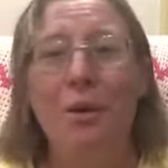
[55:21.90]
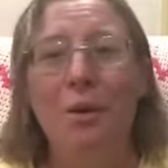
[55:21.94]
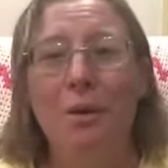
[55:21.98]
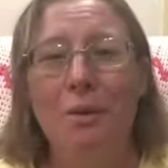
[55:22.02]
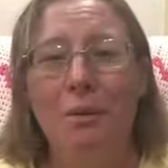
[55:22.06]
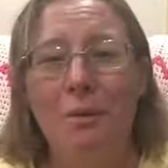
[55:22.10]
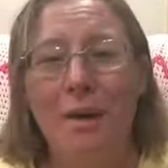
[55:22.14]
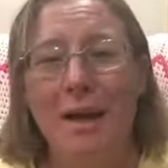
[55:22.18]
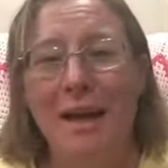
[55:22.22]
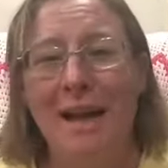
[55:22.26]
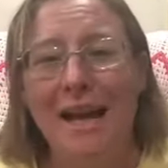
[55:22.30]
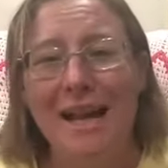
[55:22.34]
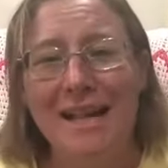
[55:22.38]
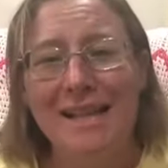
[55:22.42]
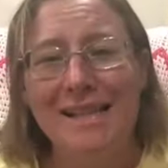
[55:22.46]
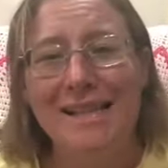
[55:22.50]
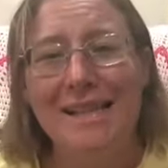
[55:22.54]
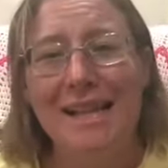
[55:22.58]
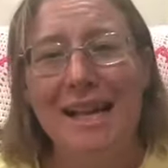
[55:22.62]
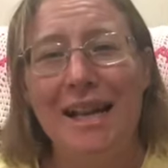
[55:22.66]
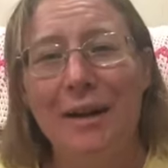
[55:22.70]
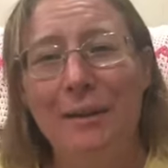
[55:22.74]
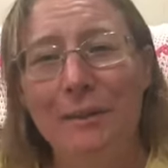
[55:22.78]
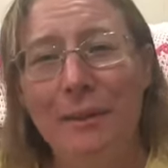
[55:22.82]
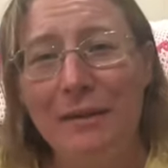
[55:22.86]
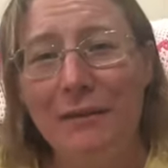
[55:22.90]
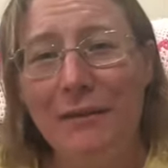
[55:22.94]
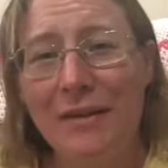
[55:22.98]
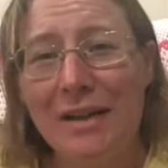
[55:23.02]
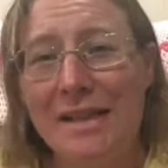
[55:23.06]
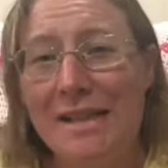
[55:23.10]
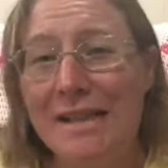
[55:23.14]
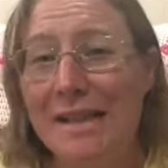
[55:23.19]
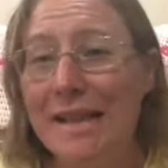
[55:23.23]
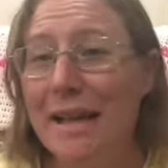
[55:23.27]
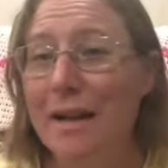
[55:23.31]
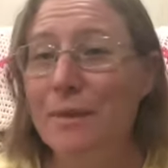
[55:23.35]
one I started with
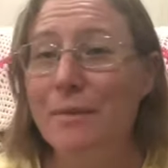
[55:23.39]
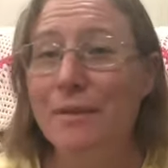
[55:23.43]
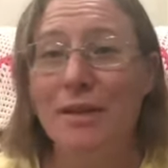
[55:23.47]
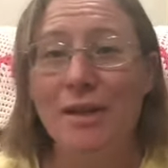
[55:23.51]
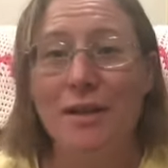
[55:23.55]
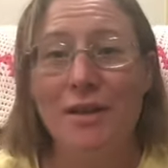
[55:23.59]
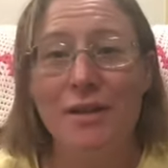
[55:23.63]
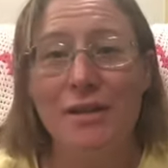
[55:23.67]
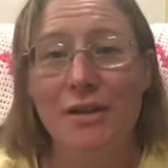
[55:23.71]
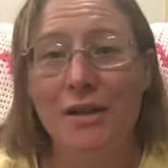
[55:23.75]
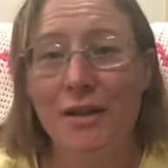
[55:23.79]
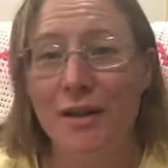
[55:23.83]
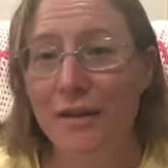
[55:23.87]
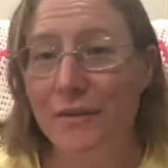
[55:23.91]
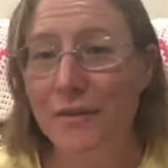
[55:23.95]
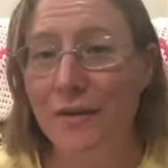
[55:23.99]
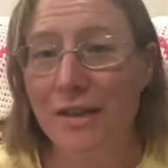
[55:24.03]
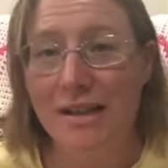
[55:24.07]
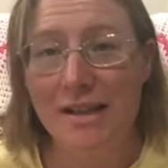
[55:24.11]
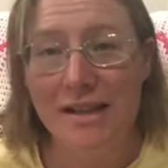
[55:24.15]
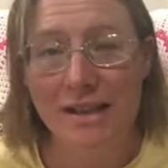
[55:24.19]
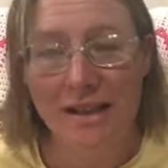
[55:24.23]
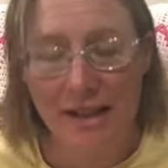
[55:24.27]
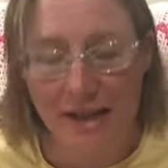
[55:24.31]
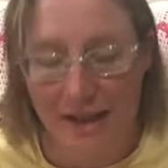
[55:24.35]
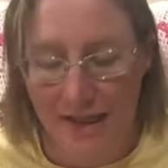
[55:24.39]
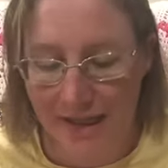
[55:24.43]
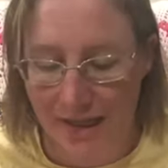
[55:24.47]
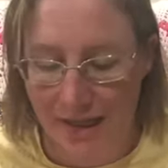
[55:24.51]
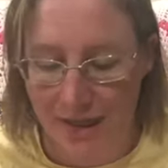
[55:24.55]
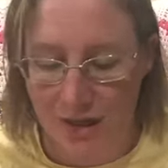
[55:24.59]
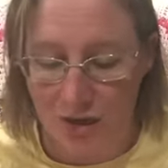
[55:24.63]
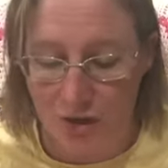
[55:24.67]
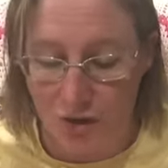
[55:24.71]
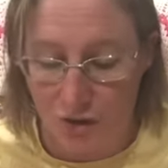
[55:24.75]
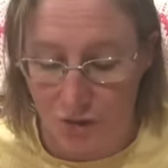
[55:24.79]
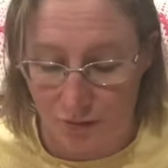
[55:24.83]
Felicity. I'm so sorry, Felicity. I
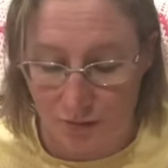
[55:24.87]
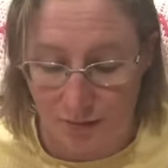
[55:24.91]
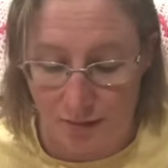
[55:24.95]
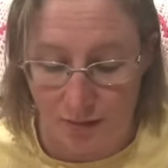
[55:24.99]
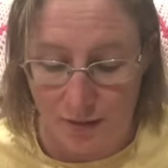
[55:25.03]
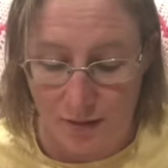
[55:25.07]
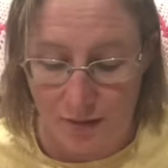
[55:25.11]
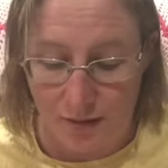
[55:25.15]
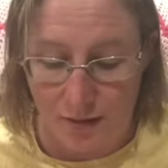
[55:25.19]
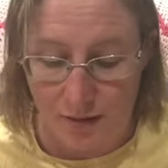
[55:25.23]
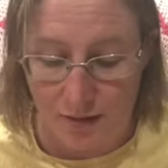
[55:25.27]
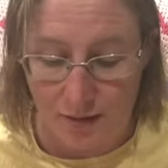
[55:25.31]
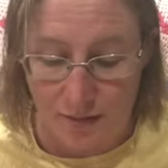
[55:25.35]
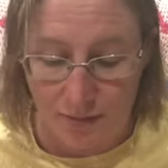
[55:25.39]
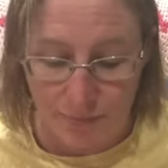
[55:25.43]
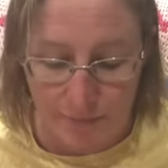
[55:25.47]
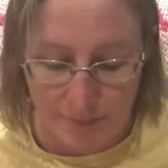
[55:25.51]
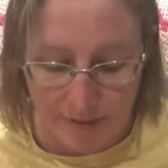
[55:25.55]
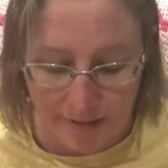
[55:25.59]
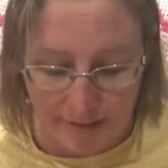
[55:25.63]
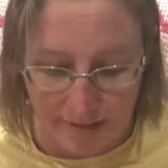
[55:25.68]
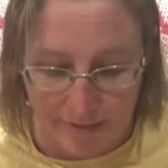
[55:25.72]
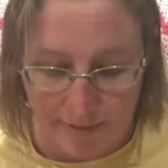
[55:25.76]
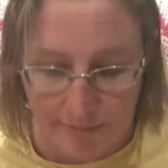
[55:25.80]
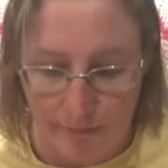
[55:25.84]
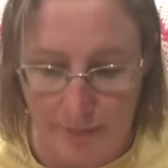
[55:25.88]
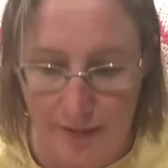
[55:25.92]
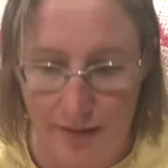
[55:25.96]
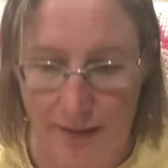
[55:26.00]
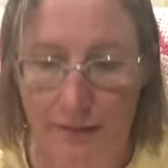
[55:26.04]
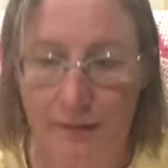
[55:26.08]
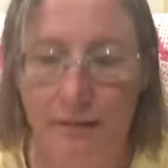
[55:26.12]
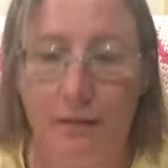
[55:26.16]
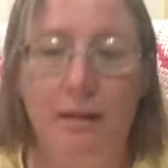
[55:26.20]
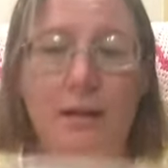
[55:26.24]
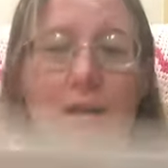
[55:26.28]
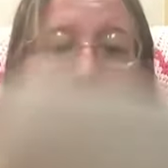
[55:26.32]
cannot remember.
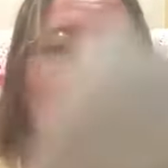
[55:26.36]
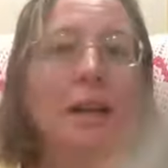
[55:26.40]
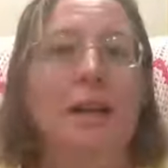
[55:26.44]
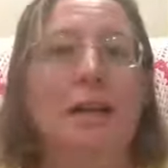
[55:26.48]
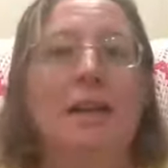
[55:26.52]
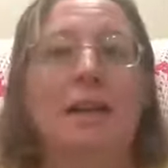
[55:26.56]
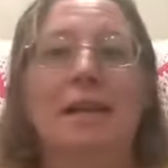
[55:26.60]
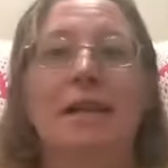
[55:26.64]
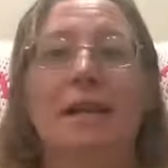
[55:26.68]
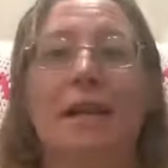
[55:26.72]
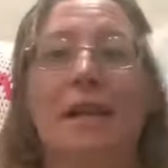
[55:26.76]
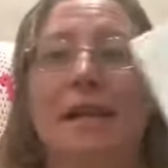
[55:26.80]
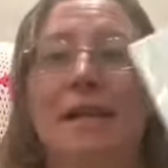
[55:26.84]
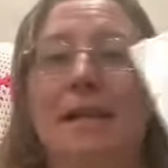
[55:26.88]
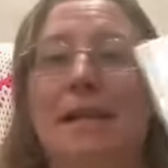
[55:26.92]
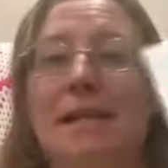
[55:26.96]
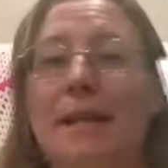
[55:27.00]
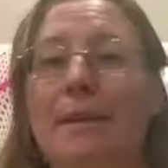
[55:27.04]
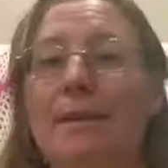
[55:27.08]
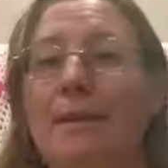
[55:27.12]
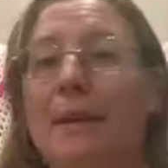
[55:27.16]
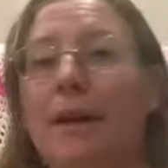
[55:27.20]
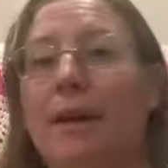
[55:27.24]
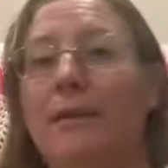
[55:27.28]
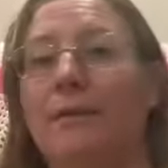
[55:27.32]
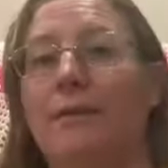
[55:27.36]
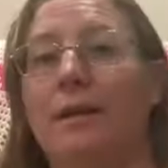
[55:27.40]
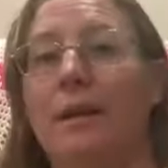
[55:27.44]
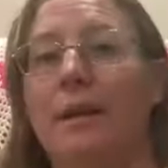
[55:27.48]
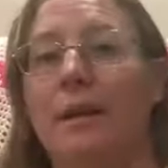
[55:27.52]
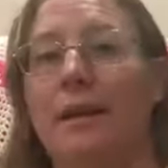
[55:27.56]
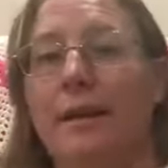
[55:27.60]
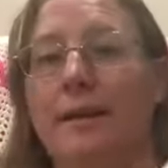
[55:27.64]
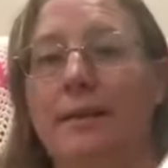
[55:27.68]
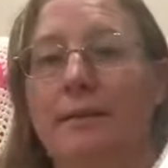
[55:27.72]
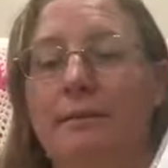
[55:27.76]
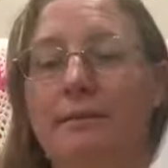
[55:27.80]
Dancing
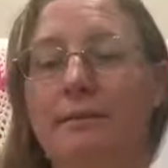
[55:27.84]
Butterfly